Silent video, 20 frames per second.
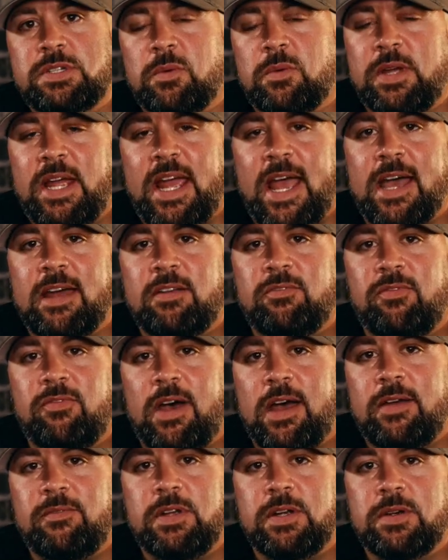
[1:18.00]
had
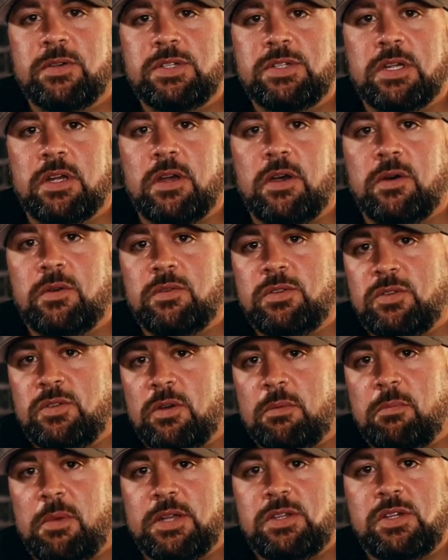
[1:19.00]
five years ago to a
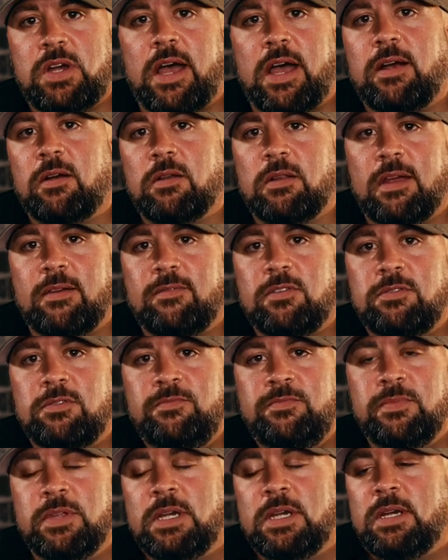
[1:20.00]
much higher level.
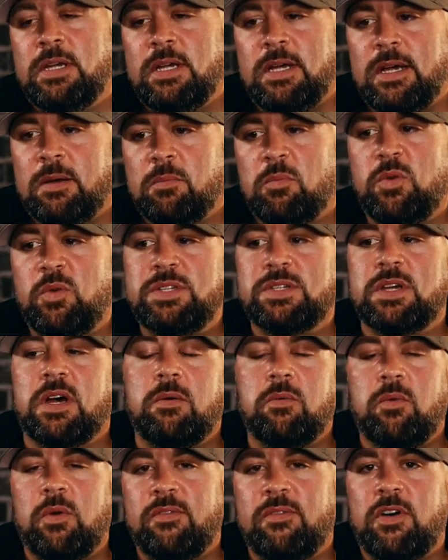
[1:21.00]

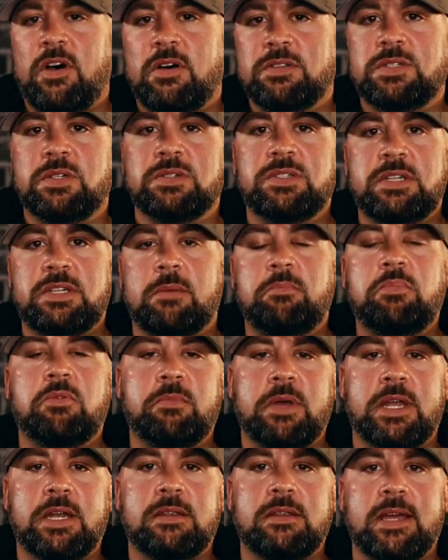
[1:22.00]
We've also
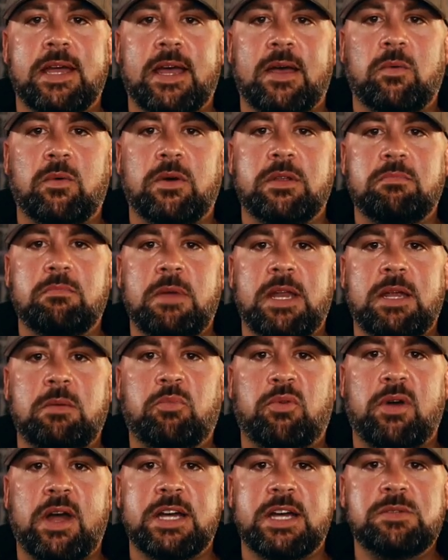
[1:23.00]
supplemented that with many
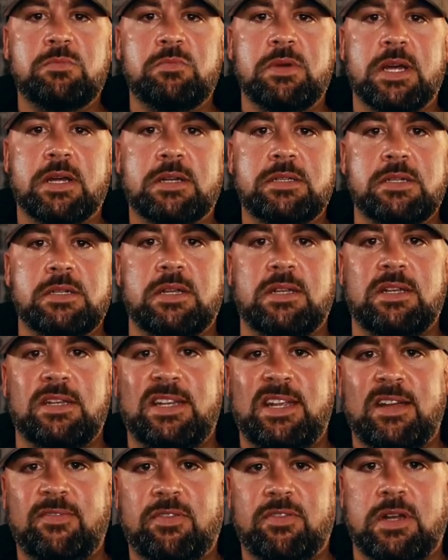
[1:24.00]
prospects in
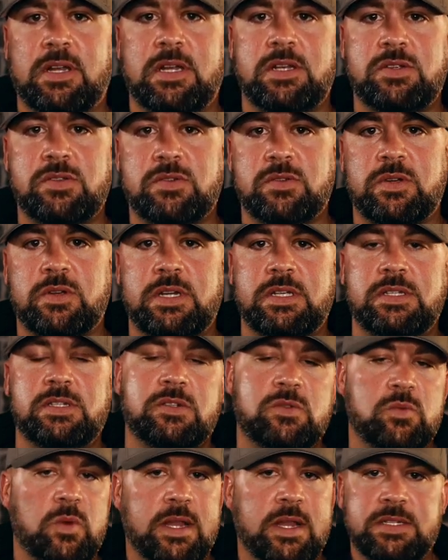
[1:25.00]
different industries
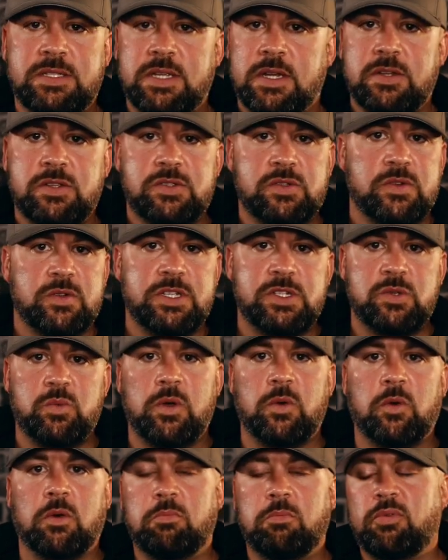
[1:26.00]
as well as industries we
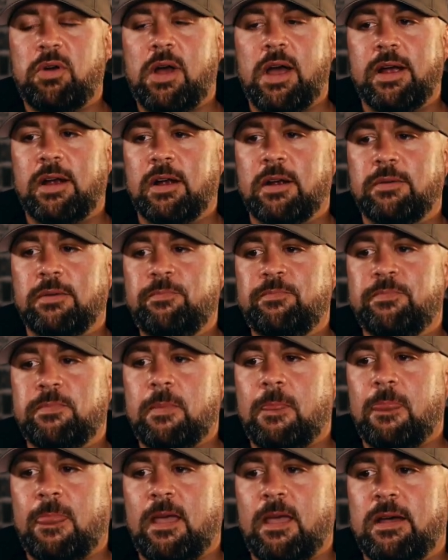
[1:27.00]
were prior
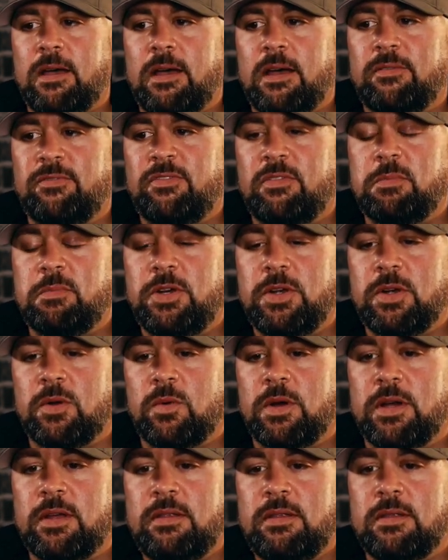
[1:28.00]
uh, familiar
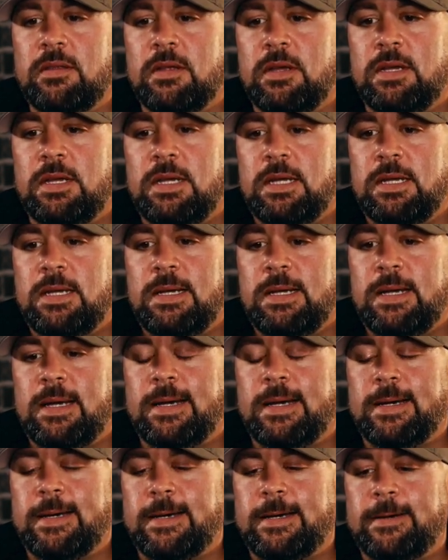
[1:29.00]
with.
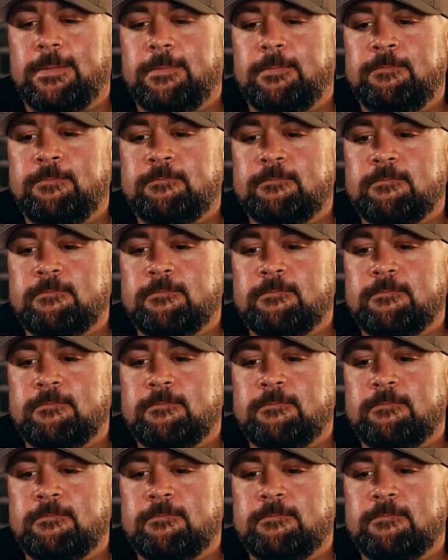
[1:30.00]
Um,